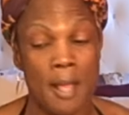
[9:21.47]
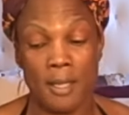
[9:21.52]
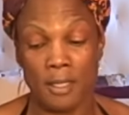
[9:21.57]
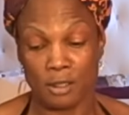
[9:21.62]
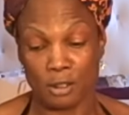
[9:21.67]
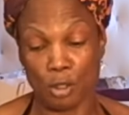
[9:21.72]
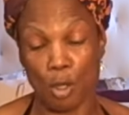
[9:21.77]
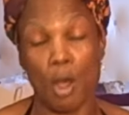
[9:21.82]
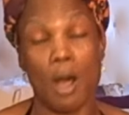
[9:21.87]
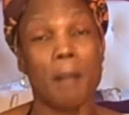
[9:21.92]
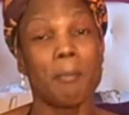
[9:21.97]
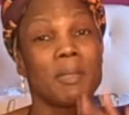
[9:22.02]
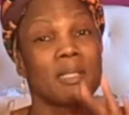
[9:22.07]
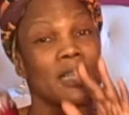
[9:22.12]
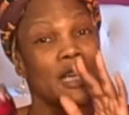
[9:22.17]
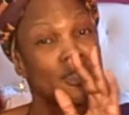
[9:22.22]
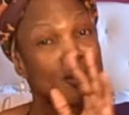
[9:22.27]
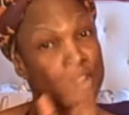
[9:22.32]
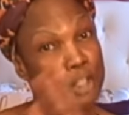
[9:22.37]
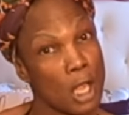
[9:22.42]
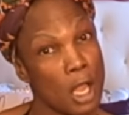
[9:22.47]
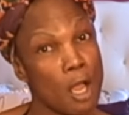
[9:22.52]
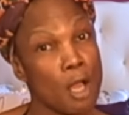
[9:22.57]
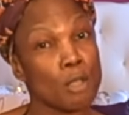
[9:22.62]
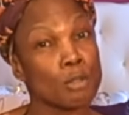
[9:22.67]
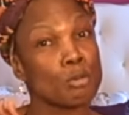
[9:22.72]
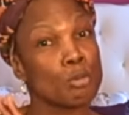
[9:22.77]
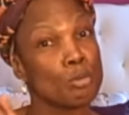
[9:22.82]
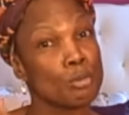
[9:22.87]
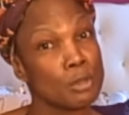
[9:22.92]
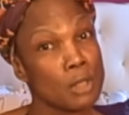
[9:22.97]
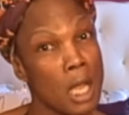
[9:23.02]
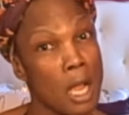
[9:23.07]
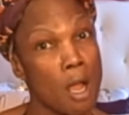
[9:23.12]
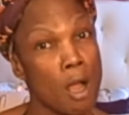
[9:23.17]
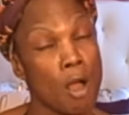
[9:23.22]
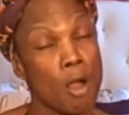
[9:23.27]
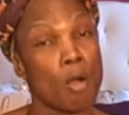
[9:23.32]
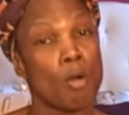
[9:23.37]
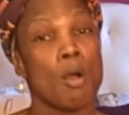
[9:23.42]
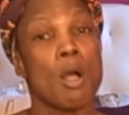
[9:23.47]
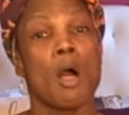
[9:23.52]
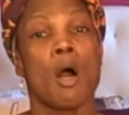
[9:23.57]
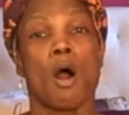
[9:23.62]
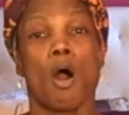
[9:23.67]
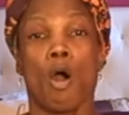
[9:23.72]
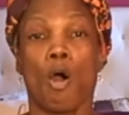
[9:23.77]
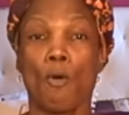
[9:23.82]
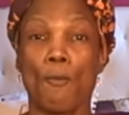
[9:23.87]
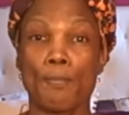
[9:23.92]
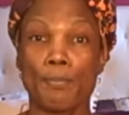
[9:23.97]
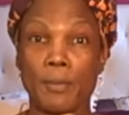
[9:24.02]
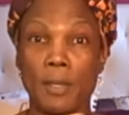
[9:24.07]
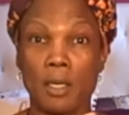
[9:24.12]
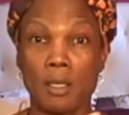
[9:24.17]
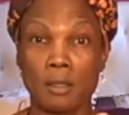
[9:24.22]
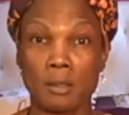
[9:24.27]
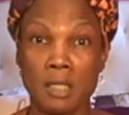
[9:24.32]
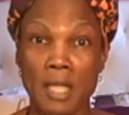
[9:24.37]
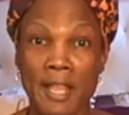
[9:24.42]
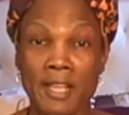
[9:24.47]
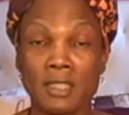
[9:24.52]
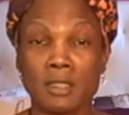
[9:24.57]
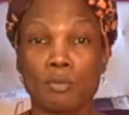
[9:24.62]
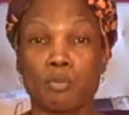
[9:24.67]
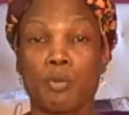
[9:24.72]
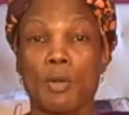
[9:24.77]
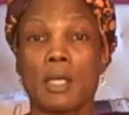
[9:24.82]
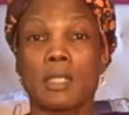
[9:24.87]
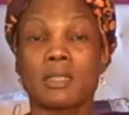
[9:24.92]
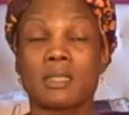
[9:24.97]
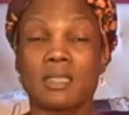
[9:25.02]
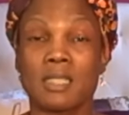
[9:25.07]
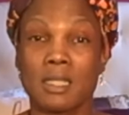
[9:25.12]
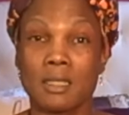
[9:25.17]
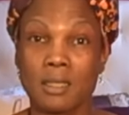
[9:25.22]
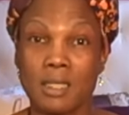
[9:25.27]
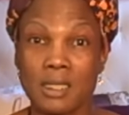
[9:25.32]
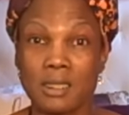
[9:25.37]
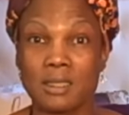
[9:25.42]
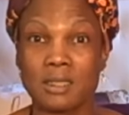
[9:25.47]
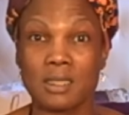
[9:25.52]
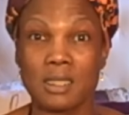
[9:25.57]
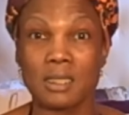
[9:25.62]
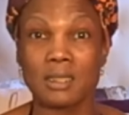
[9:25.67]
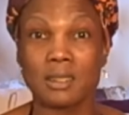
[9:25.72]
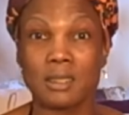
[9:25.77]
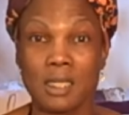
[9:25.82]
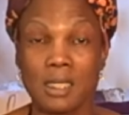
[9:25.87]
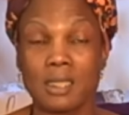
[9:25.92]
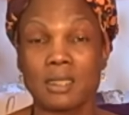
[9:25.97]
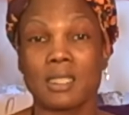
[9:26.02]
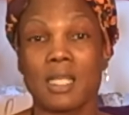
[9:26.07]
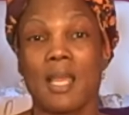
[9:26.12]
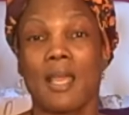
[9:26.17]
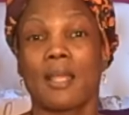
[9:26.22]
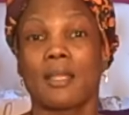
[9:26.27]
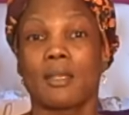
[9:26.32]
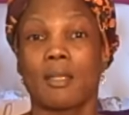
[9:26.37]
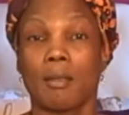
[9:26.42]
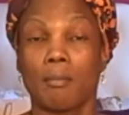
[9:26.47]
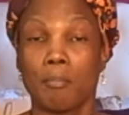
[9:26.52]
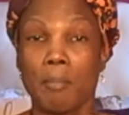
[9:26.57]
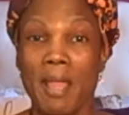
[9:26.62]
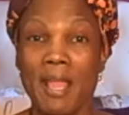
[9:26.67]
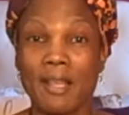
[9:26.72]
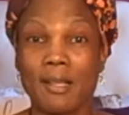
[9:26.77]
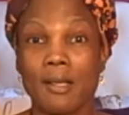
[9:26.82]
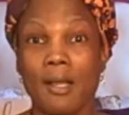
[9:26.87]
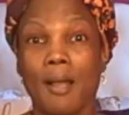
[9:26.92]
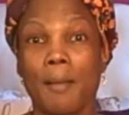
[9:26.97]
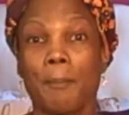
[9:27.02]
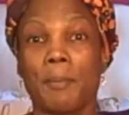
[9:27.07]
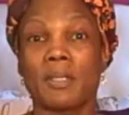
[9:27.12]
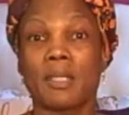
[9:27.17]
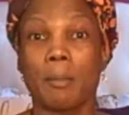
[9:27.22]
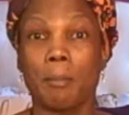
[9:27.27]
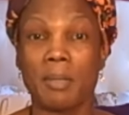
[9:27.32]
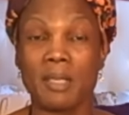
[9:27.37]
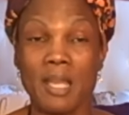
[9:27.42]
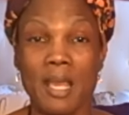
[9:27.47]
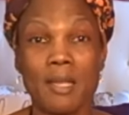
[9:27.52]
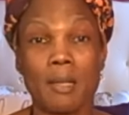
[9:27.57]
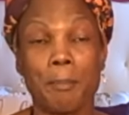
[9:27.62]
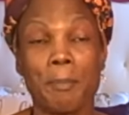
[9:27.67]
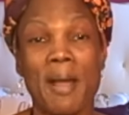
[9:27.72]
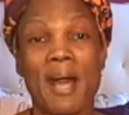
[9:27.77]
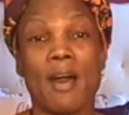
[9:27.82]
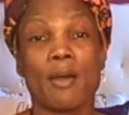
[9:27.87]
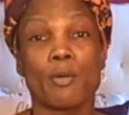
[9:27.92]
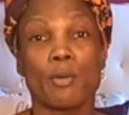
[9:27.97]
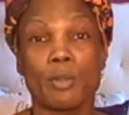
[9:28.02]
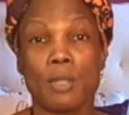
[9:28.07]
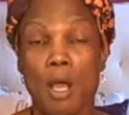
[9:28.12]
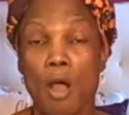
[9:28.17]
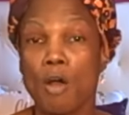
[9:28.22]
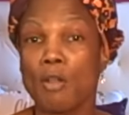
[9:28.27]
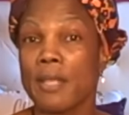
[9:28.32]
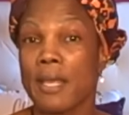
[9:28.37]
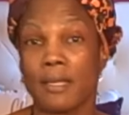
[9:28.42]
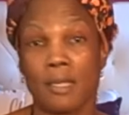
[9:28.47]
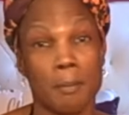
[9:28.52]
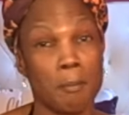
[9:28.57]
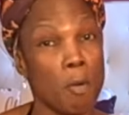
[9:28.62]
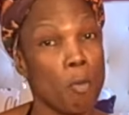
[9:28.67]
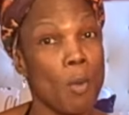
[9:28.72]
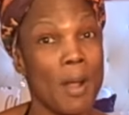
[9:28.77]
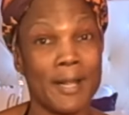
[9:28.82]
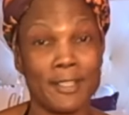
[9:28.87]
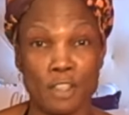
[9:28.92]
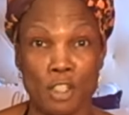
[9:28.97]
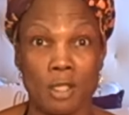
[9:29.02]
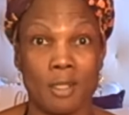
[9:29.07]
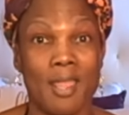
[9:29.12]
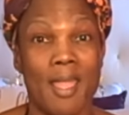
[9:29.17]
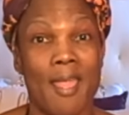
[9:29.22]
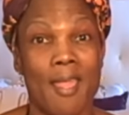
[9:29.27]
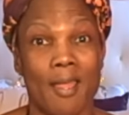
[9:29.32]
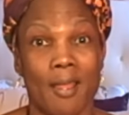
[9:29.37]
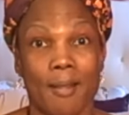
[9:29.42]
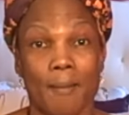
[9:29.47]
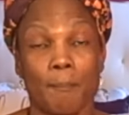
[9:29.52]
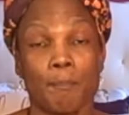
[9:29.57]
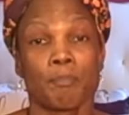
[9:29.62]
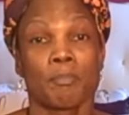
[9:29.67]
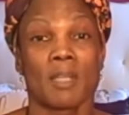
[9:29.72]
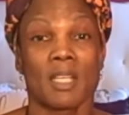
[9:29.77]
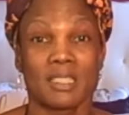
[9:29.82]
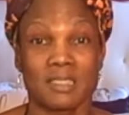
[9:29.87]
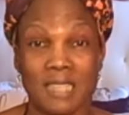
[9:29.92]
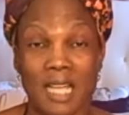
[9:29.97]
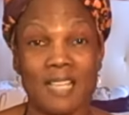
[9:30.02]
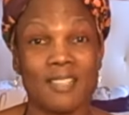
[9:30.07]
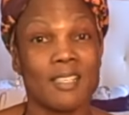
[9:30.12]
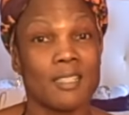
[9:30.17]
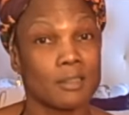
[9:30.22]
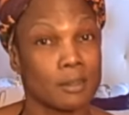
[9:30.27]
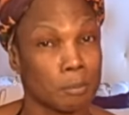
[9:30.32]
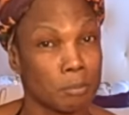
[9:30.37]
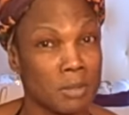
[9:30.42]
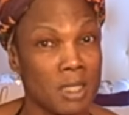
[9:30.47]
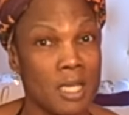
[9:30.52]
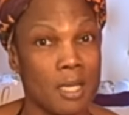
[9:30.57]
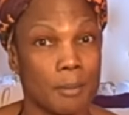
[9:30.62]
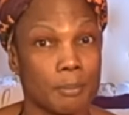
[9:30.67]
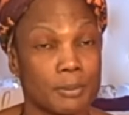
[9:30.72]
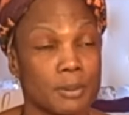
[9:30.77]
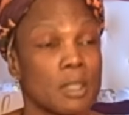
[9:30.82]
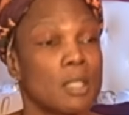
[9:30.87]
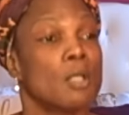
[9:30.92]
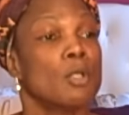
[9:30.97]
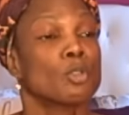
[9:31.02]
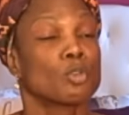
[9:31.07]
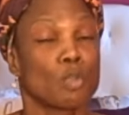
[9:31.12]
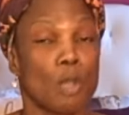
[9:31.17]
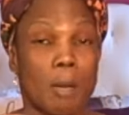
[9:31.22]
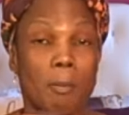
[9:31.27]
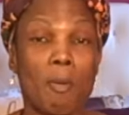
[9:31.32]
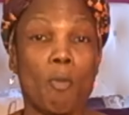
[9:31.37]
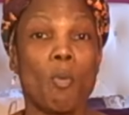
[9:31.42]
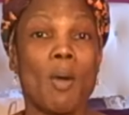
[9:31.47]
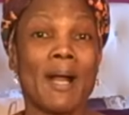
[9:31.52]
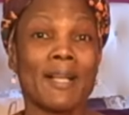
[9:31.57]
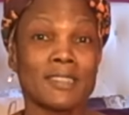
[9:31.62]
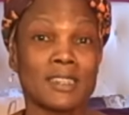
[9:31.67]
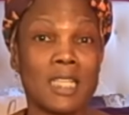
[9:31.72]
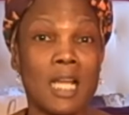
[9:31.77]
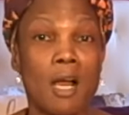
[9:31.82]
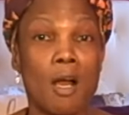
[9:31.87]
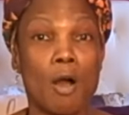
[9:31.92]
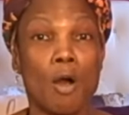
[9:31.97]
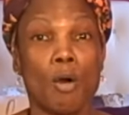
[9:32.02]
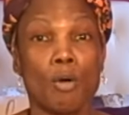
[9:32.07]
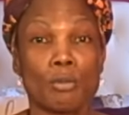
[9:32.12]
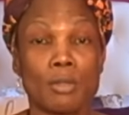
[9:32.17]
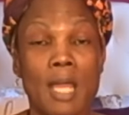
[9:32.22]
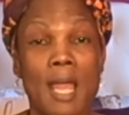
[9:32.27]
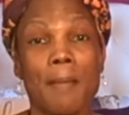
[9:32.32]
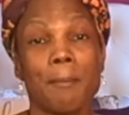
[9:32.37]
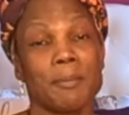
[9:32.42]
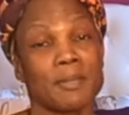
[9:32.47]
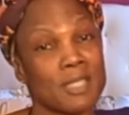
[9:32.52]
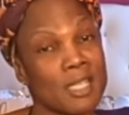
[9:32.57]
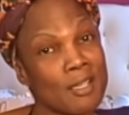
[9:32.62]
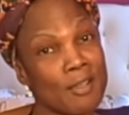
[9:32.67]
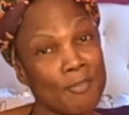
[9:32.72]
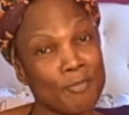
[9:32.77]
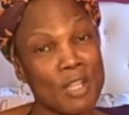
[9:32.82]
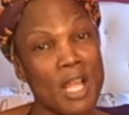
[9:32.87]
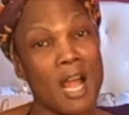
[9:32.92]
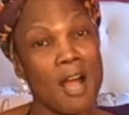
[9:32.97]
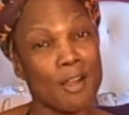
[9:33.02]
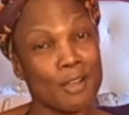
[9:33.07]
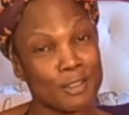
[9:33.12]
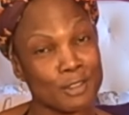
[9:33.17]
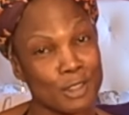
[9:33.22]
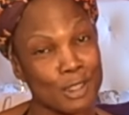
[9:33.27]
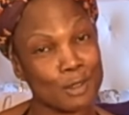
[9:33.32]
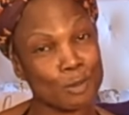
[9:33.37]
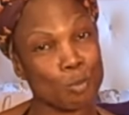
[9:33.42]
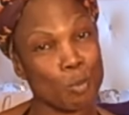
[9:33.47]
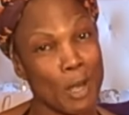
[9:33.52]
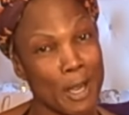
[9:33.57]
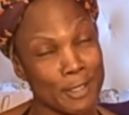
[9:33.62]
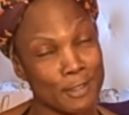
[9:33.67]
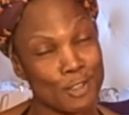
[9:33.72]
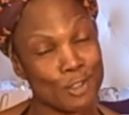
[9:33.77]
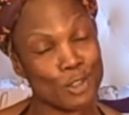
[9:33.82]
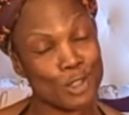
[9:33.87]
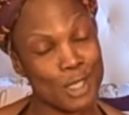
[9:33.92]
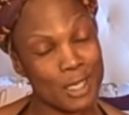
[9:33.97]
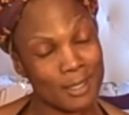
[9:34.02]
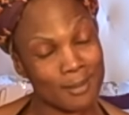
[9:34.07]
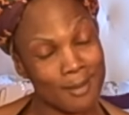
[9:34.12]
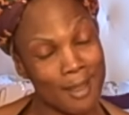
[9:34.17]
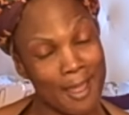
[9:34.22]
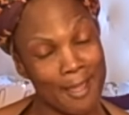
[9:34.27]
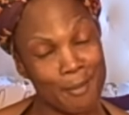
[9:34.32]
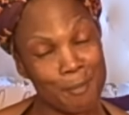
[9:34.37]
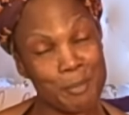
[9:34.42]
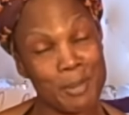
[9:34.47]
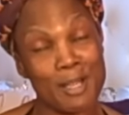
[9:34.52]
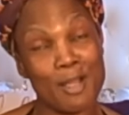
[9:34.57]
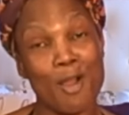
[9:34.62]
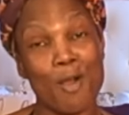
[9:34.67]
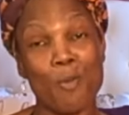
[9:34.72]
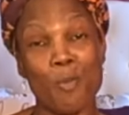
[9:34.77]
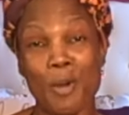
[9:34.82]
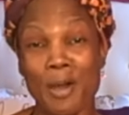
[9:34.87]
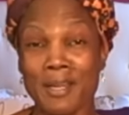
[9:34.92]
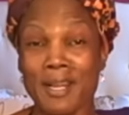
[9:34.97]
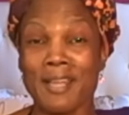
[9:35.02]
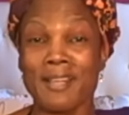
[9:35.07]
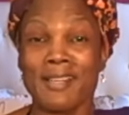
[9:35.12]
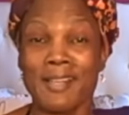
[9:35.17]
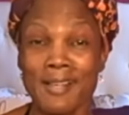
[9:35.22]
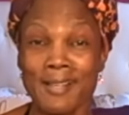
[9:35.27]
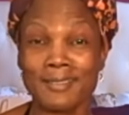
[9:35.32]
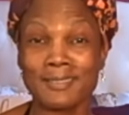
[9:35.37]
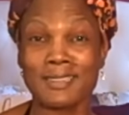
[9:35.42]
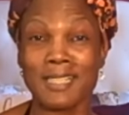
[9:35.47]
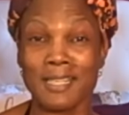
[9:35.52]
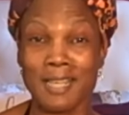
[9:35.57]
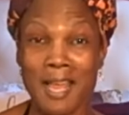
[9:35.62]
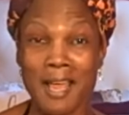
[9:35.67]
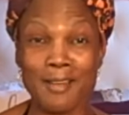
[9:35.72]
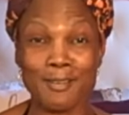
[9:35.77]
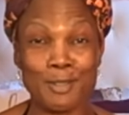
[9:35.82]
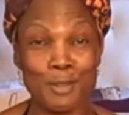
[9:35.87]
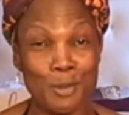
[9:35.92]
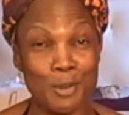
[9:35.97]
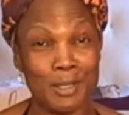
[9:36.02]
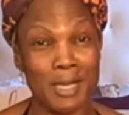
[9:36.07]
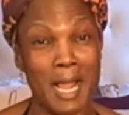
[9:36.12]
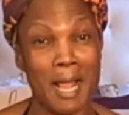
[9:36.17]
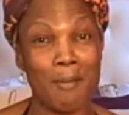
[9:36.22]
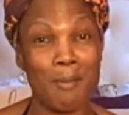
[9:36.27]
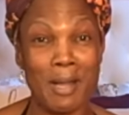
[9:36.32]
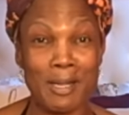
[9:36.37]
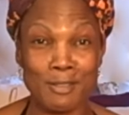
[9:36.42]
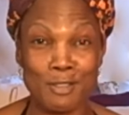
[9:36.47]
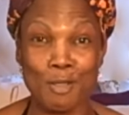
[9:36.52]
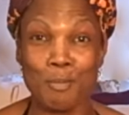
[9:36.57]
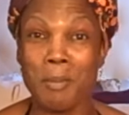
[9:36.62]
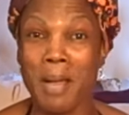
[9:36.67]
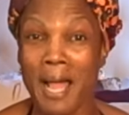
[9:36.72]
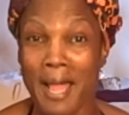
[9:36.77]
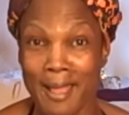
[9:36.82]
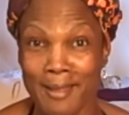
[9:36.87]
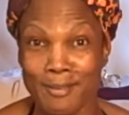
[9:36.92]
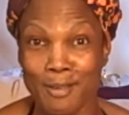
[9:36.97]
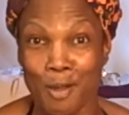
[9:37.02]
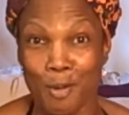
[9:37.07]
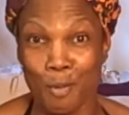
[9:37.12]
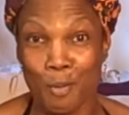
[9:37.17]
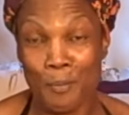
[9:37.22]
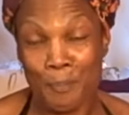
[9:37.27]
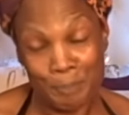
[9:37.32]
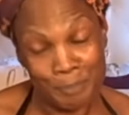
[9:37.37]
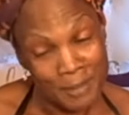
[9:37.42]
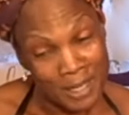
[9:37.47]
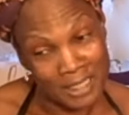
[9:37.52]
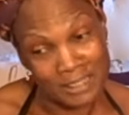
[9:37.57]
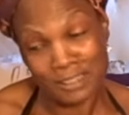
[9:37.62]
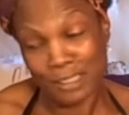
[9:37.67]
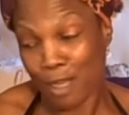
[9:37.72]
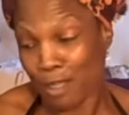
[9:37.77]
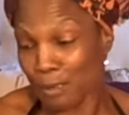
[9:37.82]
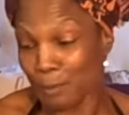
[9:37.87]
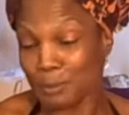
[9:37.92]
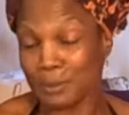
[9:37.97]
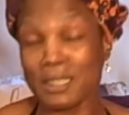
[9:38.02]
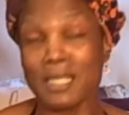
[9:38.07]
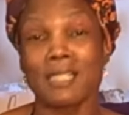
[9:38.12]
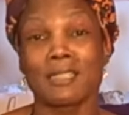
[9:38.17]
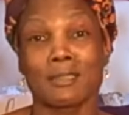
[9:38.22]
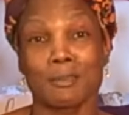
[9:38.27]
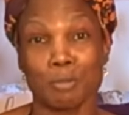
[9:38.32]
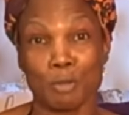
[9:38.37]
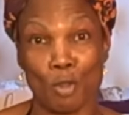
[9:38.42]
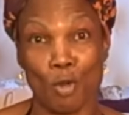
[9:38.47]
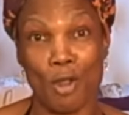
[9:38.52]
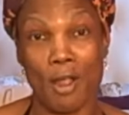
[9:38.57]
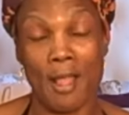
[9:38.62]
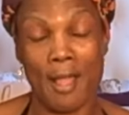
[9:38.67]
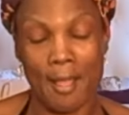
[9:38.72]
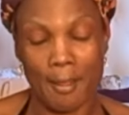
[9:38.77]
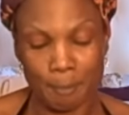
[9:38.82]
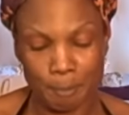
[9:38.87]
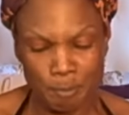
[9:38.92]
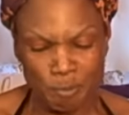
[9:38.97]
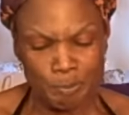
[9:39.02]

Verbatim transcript: So I'm going to let y'all do y'all on the lace fronts and this, this, this, and the makeup and the banana powder and all that. And I'm going to watch your thing because I need some tips. So I'm going to watch y'all on that. But then if y'all could just watch a chick like me on what it is that I do and how I do mine, no. That's all I'm saying. Subscribe.